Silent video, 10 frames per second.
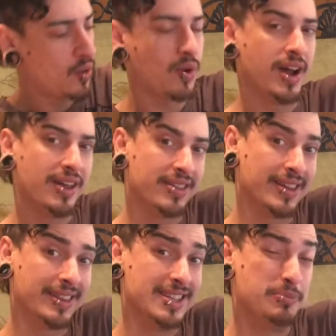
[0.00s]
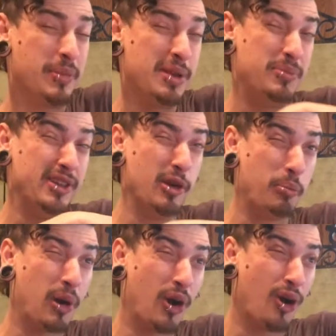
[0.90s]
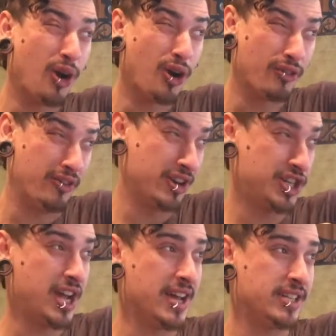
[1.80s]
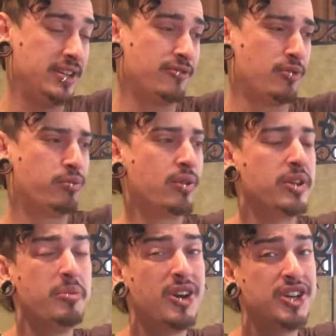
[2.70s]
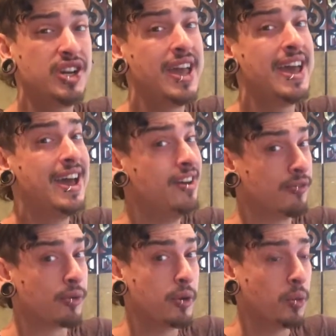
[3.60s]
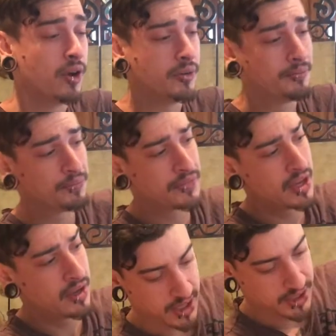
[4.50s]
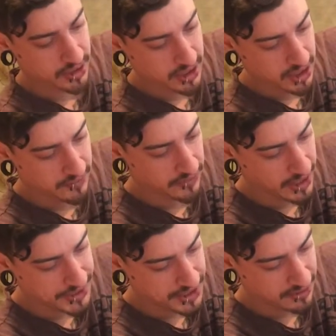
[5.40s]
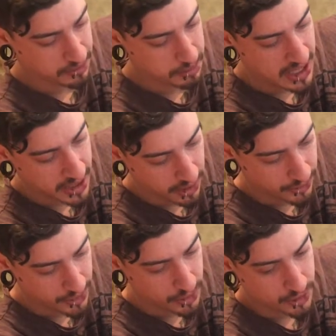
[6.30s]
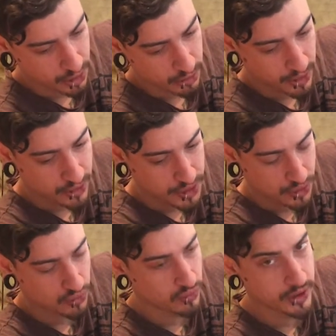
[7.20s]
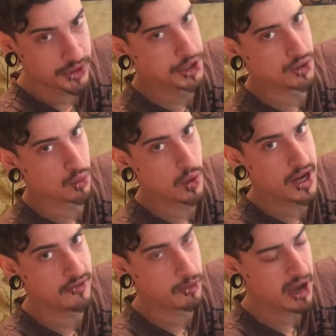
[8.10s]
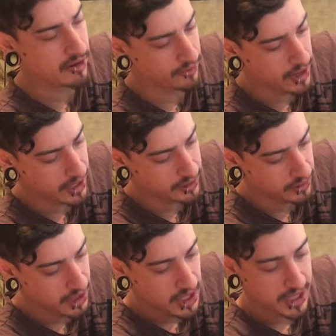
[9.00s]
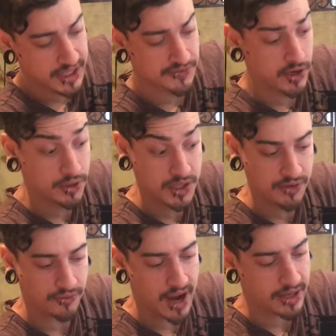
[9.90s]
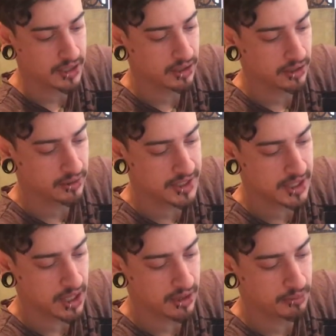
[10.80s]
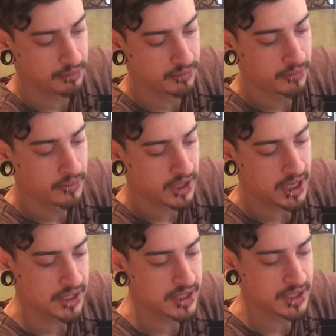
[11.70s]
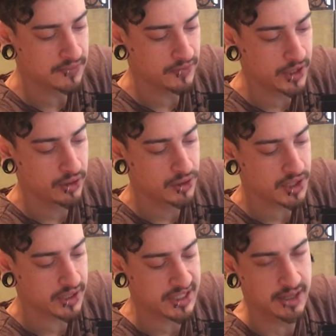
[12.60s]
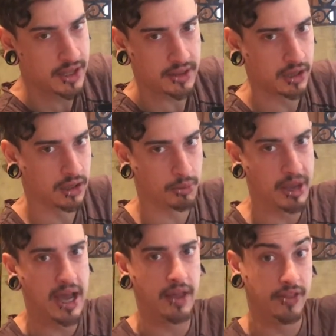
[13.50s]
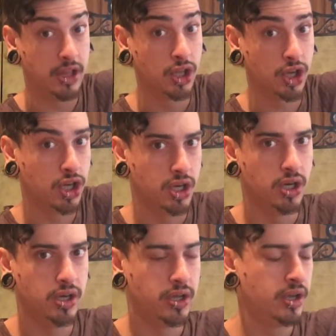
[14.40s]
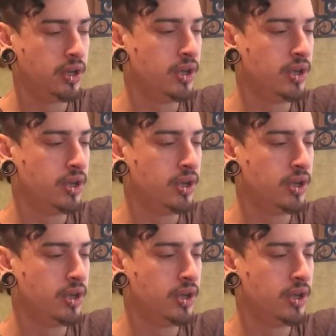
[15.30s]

Why I think this might be the perfect chassis for pretty much everyone. I took the advice of many other YouTubers who really just rave about Fractal. And it's funny, you see Fractal Design cases and videos, and it's not that they look bad, they look good.